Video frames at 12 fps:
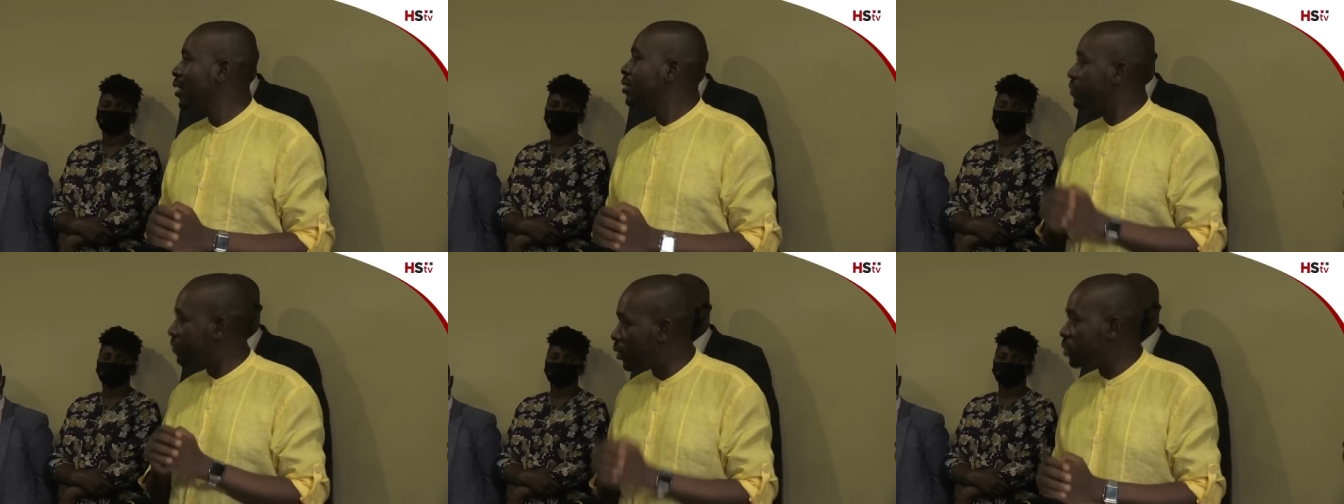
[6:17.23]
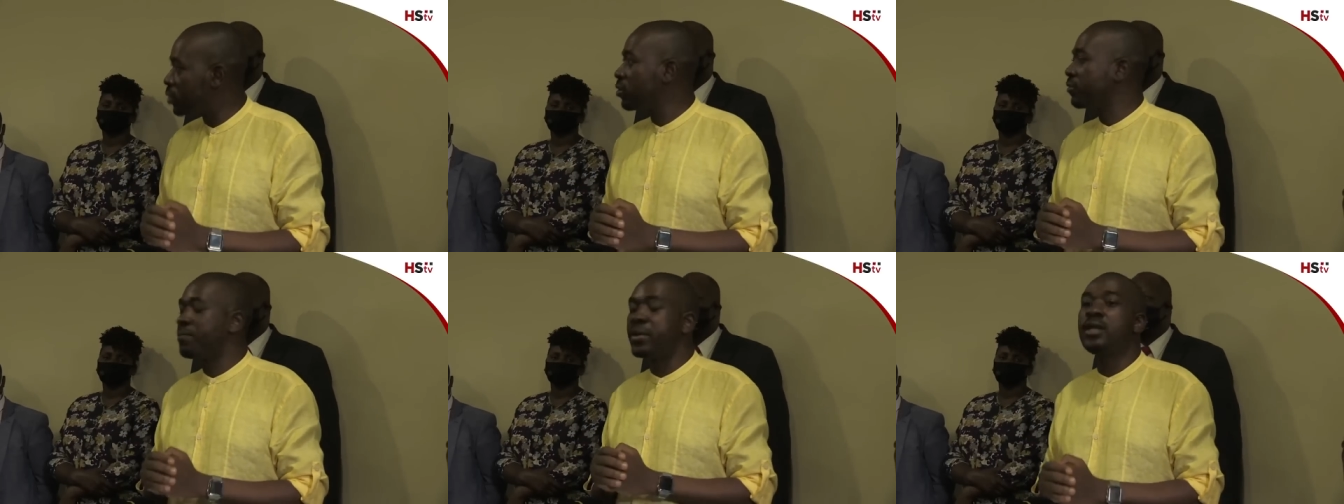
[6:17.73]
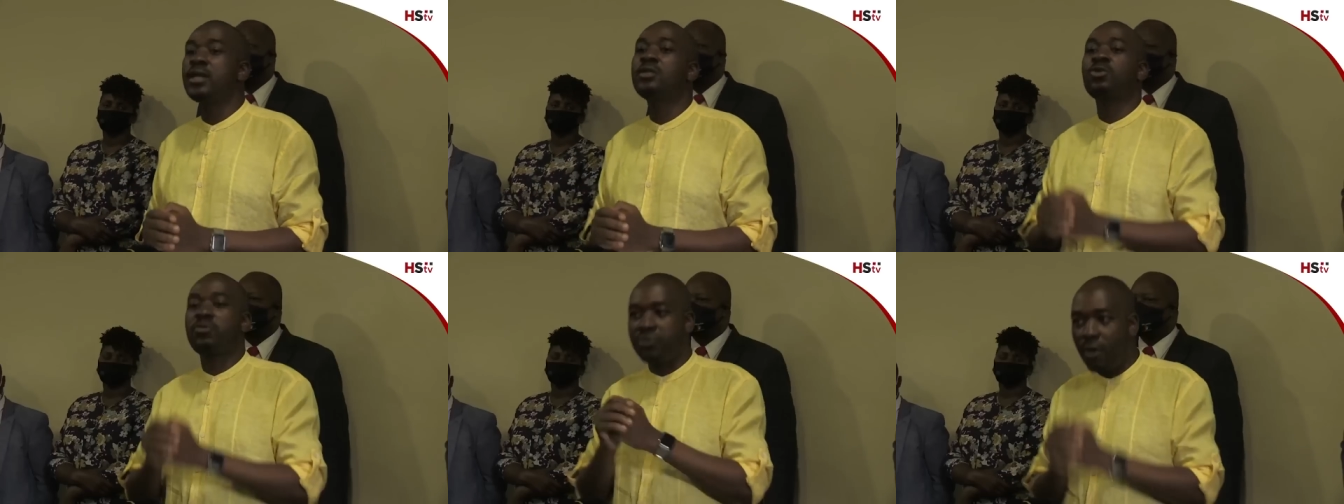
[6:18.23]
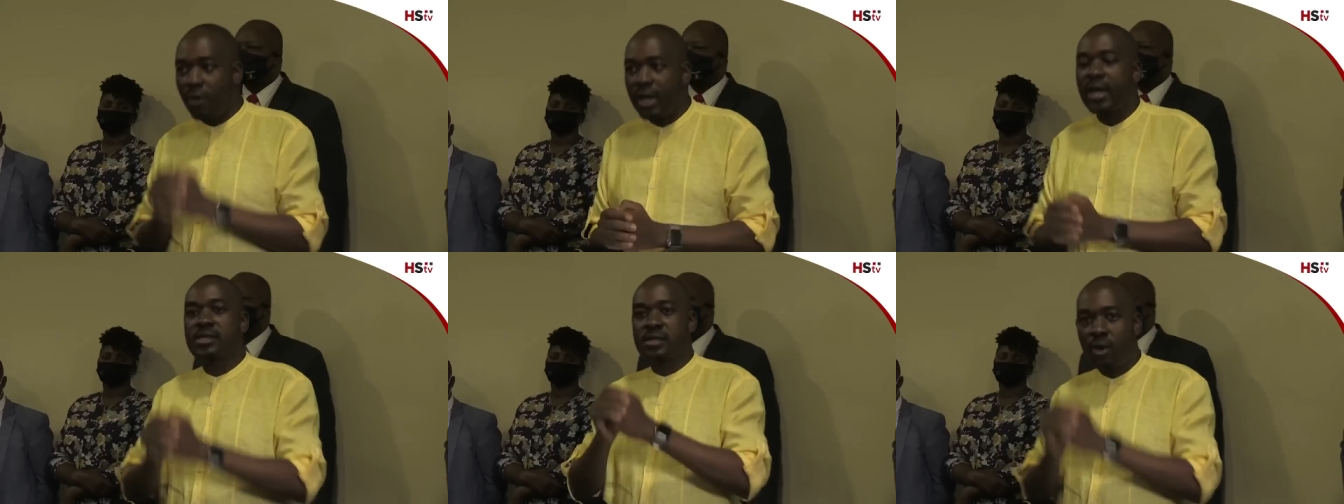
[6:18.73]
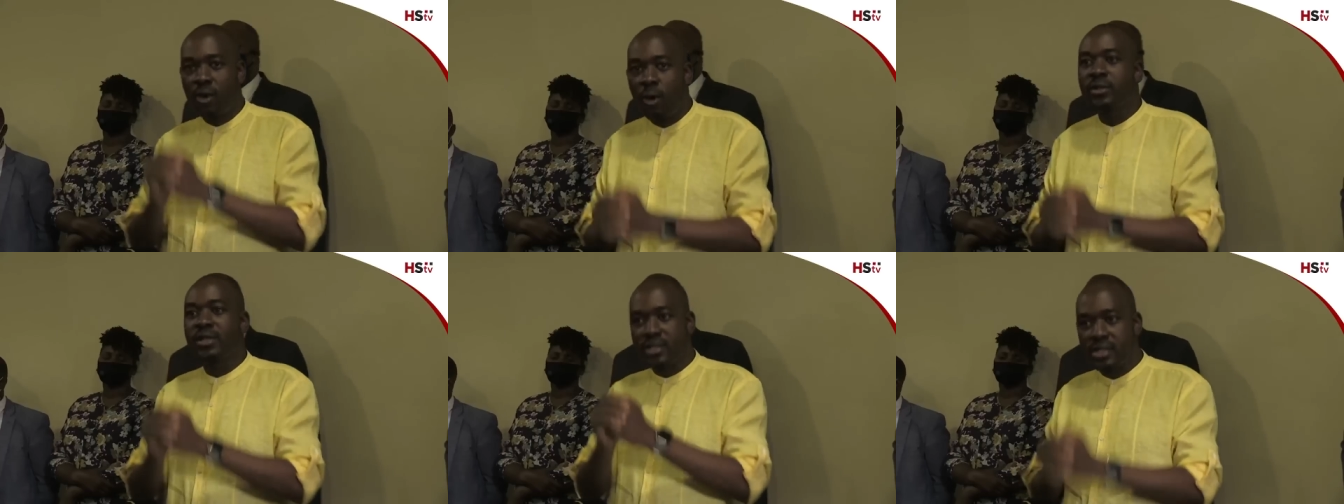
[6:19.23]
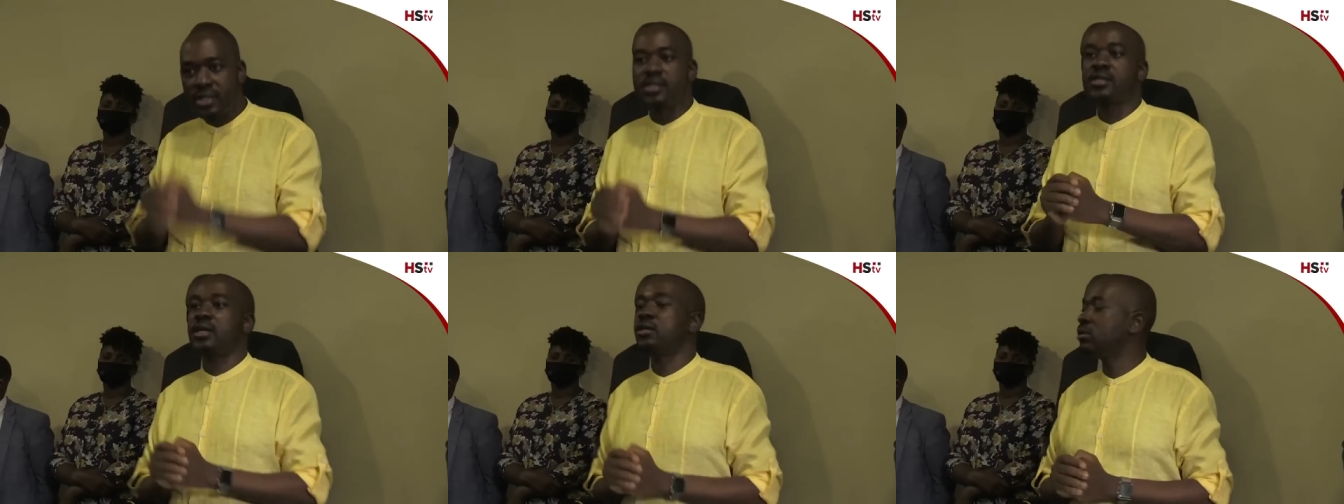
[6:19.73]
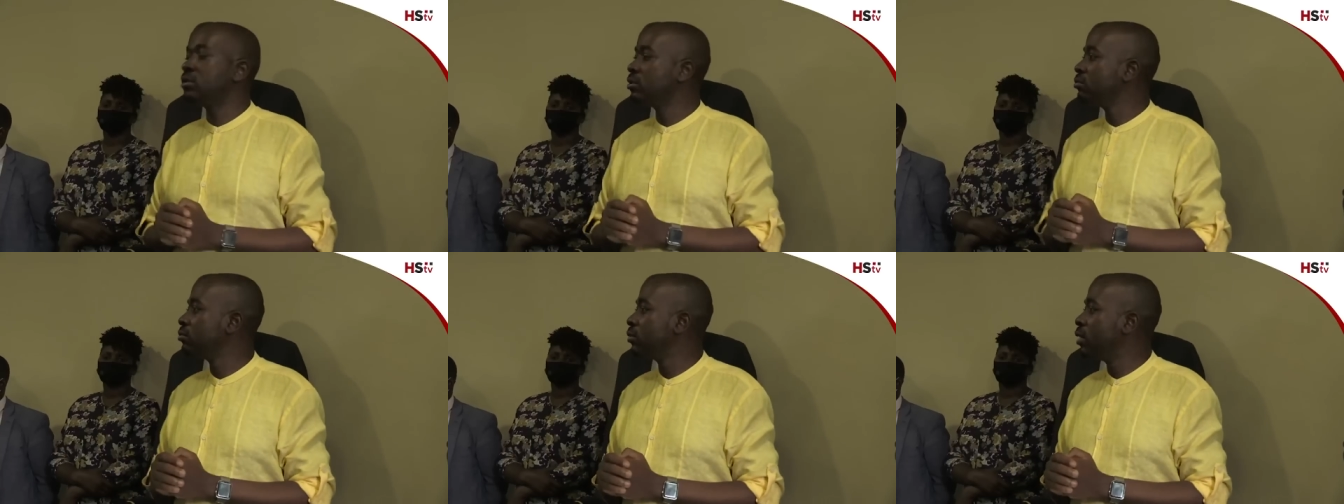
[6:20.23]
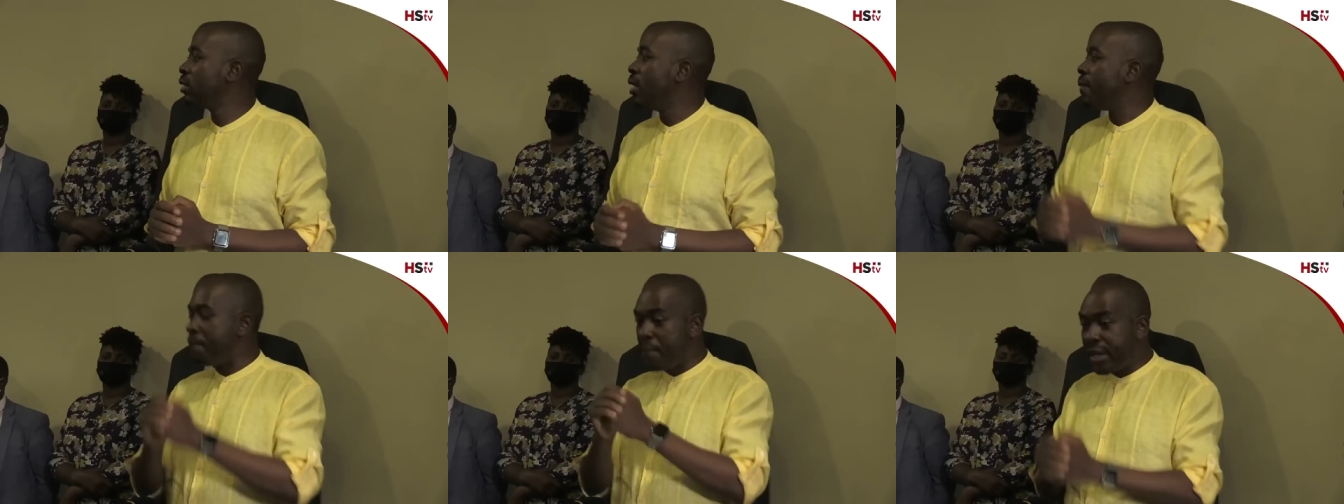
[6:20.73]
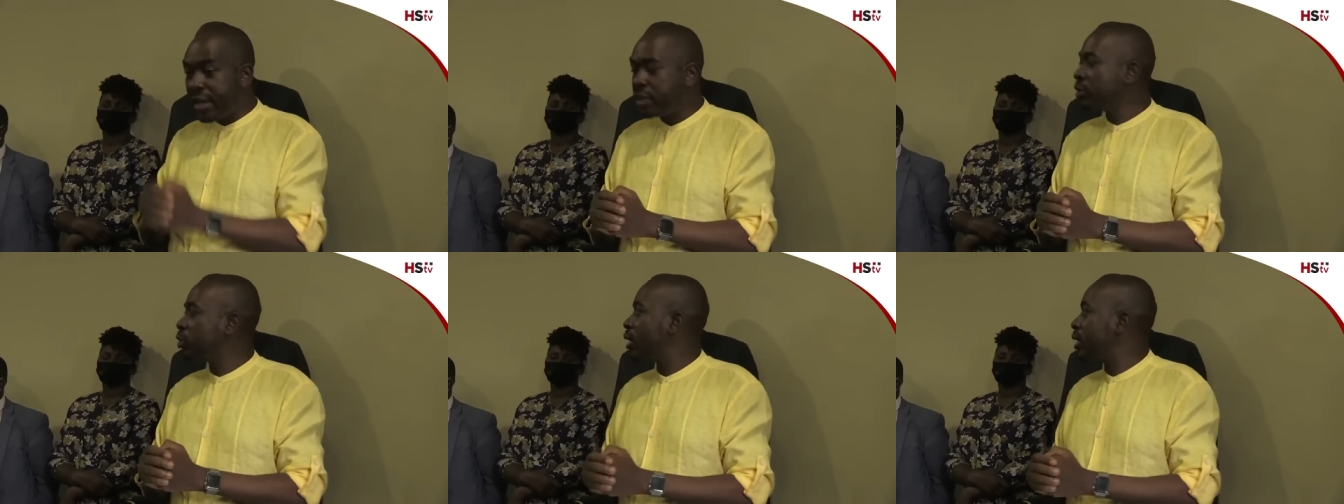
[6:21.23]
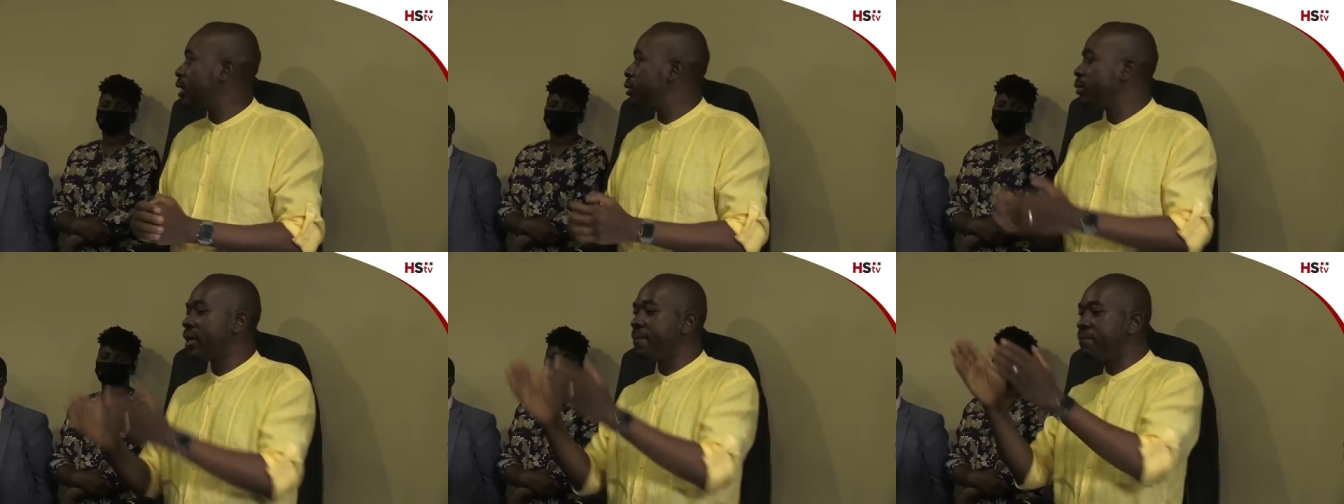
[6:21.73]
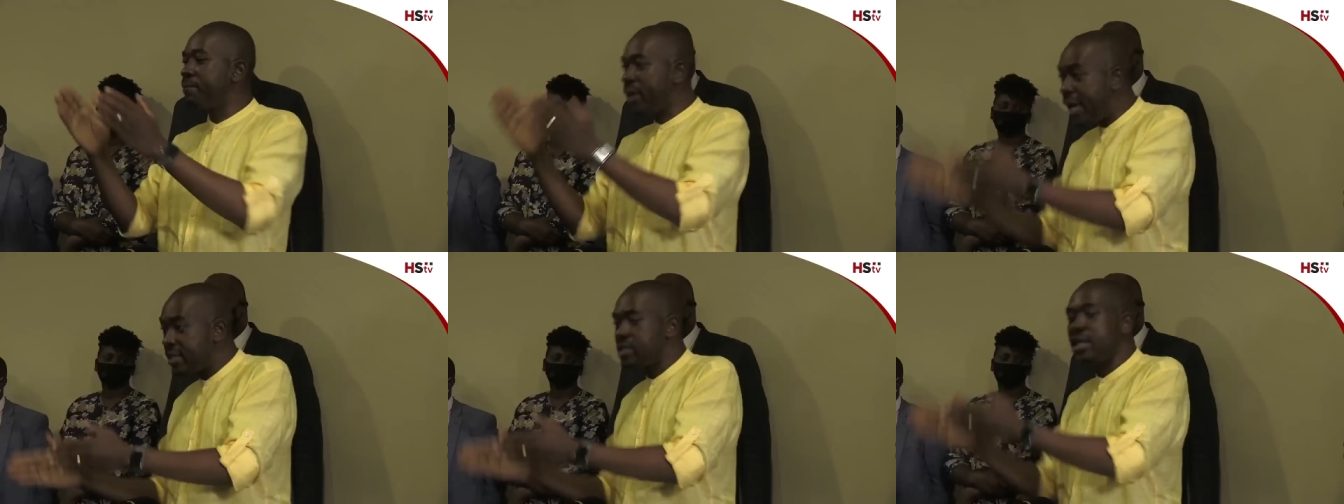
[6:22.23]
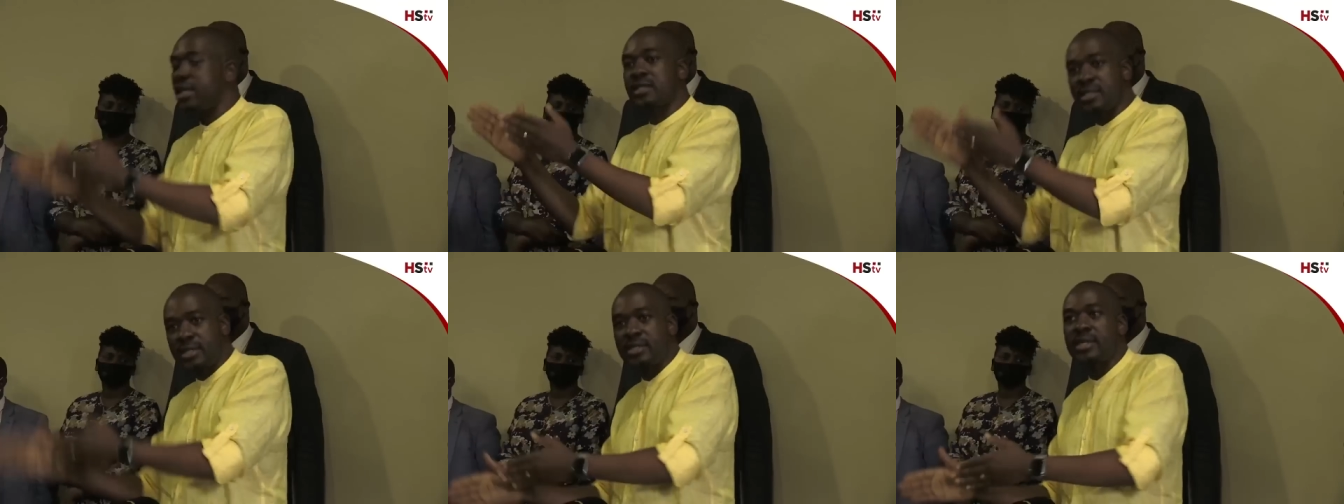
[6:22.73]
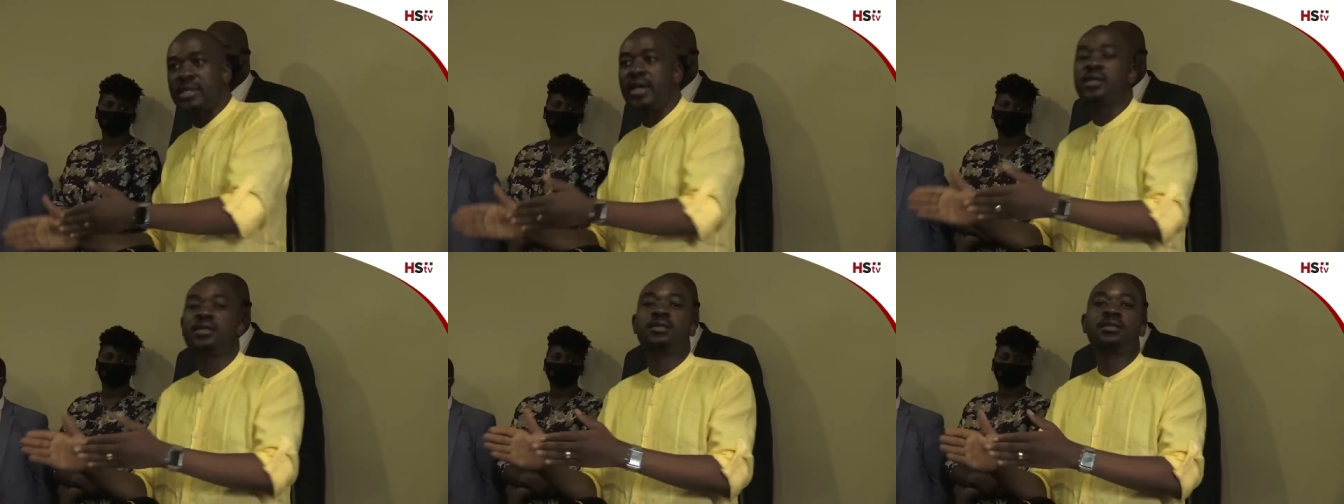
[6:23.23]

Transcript: The philosophy being to focus on the citizen, making sure that we replace the citizen